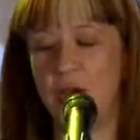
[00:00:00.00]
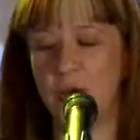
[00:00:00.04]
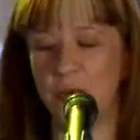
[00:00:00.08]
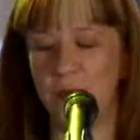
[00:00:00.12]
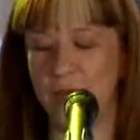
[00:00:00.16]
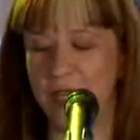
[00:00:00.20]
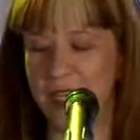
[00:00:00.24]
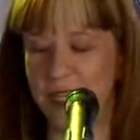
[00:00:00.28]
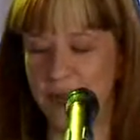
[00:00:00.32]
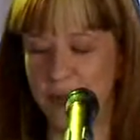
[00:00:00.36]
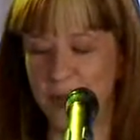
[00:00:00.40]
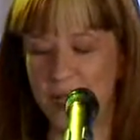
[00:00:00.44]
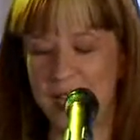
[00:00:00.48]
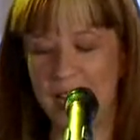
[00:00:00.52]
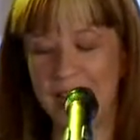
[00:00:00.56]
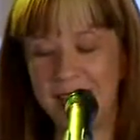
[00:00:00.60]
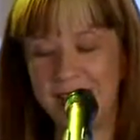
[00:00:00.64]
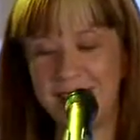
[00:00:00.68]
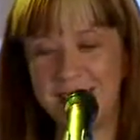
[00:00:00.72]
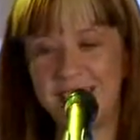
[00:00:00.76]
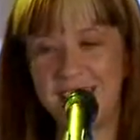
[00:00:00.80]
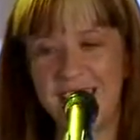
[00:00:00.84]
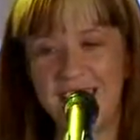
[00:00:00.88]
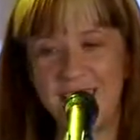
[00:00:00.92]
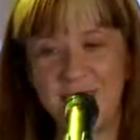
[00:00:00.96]
when in
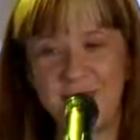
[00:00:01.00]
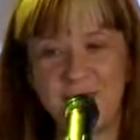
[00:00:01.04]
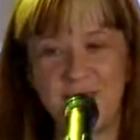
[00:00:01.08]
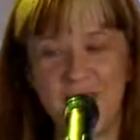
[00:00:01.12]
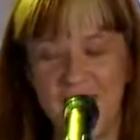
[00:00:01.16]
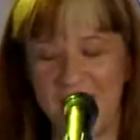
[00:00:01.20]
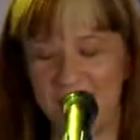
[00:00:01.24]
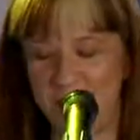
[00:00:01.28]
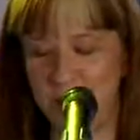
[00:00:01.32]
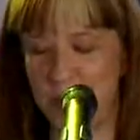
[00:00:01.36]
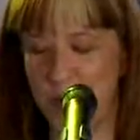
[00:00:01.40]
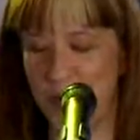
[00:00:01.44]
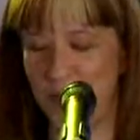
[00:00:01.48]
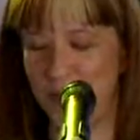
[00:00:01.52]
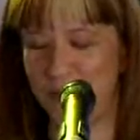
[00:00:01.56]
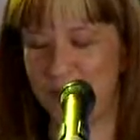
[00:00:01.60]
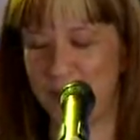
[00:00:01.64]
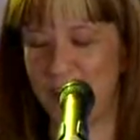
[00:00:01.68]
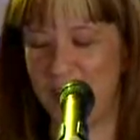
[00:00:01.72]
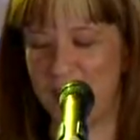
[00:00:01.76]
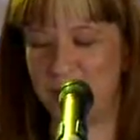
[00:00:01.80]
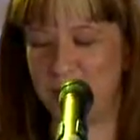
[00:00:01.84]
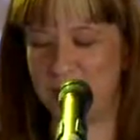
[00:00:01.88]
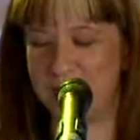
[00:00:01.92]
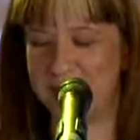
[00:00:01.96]
reality
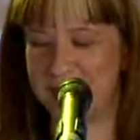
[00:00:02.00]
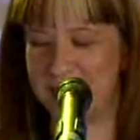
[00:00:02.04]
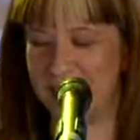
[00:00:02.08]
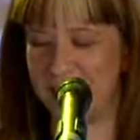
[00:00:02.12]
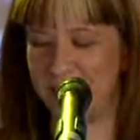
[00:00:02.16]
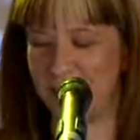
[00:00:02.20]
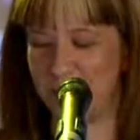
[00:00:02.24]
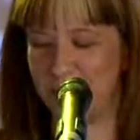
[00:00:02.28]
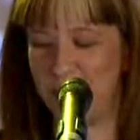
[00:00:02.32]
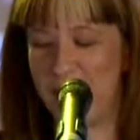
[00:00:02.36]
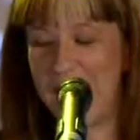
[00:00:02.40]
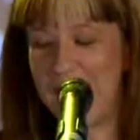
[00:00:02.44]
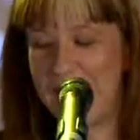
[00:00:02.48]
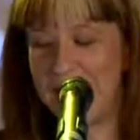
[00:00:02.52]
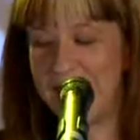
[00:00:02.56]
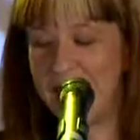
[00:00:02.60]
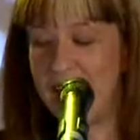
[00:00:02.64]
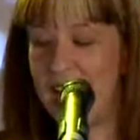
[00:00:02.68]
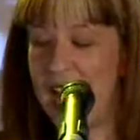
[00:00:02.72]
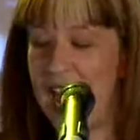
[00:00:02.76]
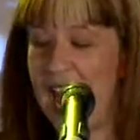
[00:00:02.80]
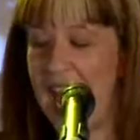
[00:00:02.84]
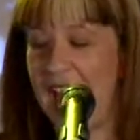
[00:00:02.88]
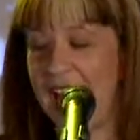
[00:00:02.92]
5.5% of men